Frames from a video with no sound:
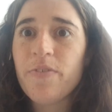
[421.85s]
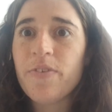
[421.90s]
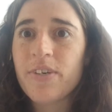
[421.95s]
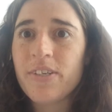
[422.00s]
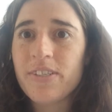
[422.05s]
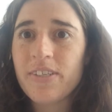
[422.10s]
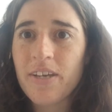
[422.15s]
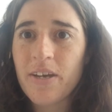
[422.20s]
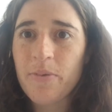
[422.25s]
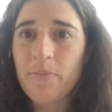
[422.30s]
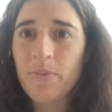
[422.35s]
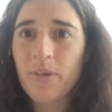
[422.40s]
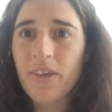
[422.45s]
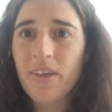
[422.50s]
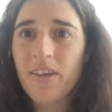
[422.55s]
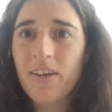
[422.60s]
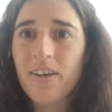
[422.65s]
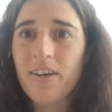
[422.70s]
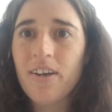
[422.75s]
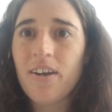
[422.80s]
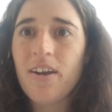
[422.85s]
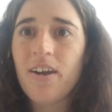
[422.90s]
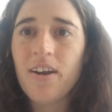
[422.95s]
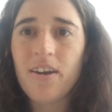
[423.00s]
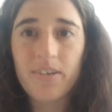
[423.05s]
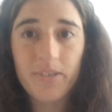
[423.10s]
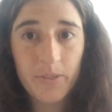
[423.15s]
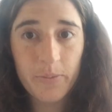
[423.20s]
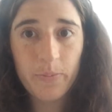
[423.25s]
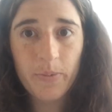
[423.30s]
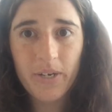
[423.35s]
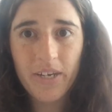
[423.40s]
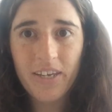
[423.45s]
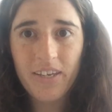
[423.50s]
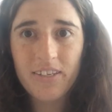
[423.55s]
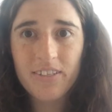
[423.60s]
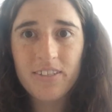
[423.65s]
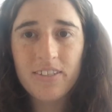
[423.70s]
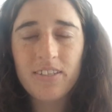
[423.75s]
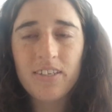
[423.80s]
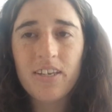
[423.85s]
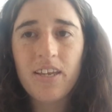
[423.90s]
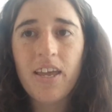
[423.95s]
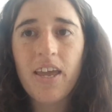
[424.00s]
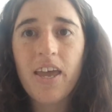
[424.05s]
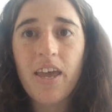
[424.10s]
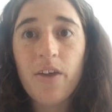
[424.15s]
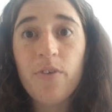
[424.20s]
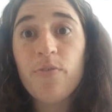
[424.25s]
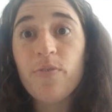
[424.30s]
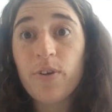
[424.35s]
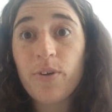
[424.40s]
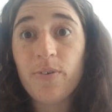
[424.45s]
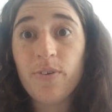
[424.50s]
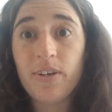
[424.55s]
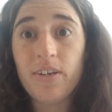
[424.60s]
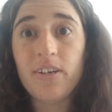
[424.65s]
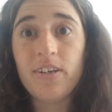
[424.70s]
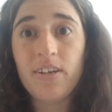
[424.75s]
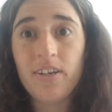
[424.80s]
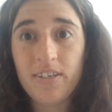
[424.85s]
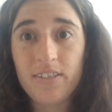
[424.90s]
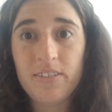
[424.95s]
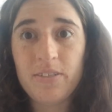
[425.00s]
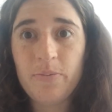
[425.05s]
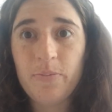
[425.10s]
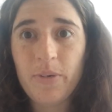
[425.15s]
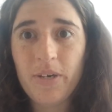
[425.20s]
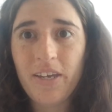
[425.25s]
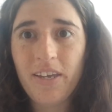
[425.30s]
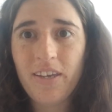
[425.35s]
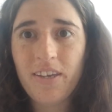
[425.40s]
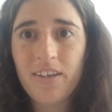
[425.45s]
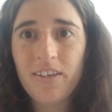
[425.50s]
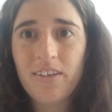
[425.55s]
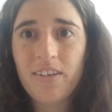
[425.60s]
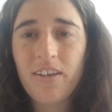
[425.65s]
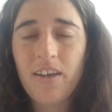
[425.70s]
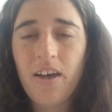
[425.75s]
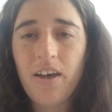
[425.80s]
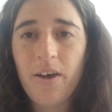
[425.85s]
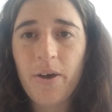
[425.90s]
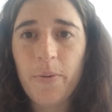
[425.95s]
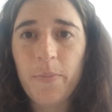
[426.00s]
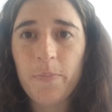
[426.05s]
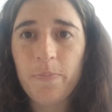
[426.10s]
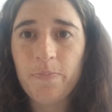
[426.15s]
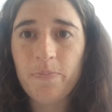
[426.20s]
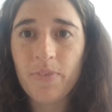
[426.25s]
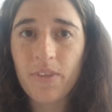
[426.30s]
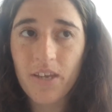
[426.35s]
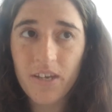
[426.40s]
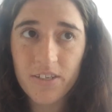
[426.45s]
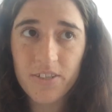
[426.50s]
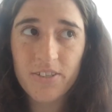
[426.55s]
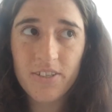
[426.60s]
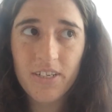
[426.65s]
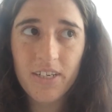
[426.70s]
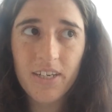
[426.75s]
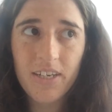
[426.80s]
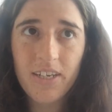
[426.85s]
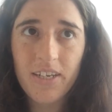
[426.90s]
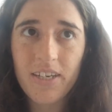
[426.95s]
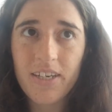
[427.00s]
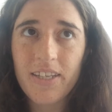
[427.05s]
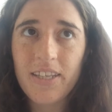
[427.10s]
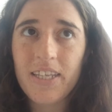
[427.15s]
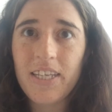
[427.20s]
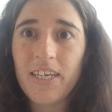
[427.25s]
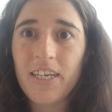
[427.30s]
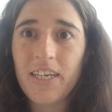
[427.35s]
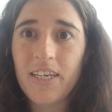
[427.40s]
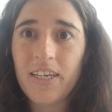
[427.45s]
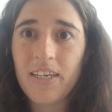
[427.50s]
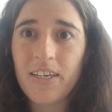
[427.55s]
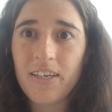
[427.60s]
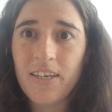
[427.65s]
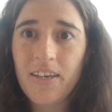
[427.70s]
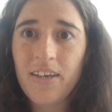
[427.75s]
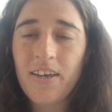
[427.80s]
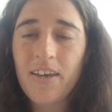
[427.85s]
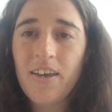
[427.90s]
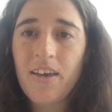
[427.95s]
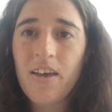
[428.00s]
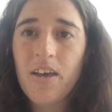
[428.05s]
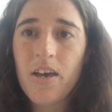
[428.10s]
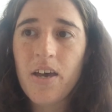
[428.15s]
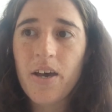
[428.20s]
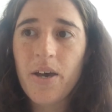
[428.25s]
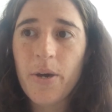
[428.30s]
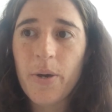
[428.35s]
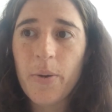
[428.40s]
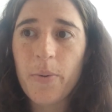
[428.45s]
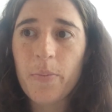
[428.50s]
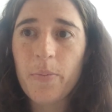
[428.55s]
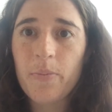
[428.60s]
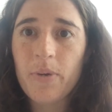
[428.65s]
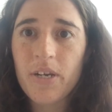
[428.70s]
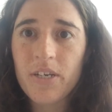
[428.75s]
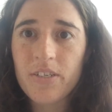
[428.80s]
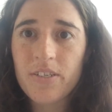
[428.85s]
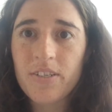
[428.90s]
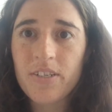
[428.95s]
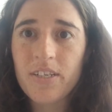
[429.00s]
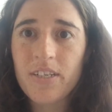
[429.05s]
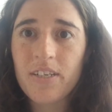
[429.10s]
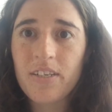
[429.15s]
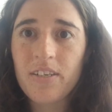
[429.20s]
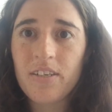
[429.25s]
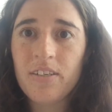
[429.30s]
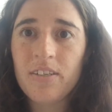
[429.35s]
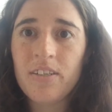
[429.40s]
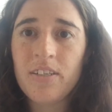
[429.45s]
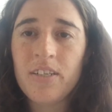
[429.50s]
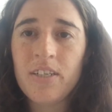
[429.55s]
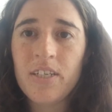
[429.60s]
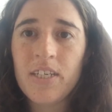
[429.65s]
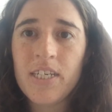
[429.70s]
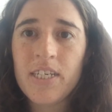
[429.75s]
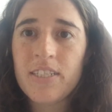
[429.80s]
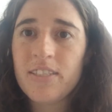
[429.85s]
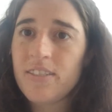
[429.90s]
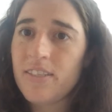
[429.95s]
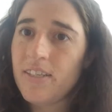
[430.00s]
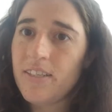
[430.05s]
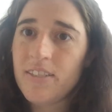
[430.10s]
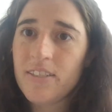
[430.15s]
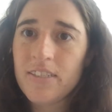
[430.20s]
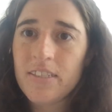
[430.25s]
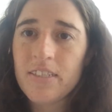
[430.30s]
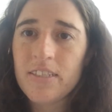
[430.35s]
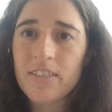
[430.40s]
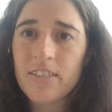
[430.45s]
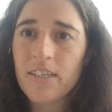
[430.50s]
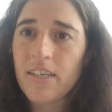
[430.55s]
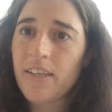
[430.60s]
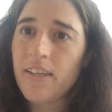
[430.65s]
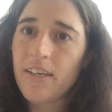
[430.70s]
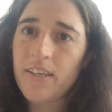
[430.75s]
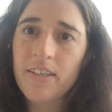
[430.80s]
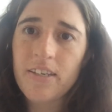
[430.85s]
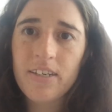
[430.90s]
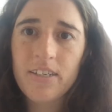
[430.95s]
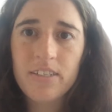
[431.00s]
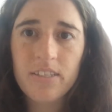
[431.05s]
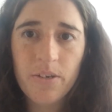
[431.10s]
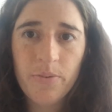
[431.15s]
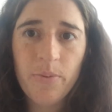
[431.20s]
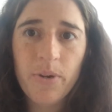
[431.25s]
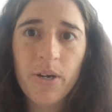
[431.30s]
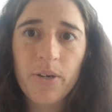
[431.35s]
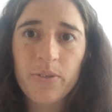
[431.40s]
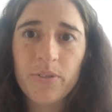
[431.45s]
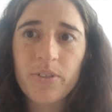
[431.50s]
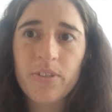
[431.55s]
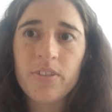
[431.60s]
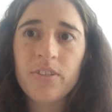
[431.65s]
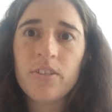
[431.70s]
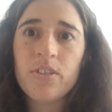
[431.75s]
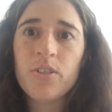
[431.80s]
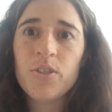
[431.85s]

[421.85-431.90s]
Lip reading: first come here are the bikes. Everyone has a bike. Actually, the national statistics say that there's about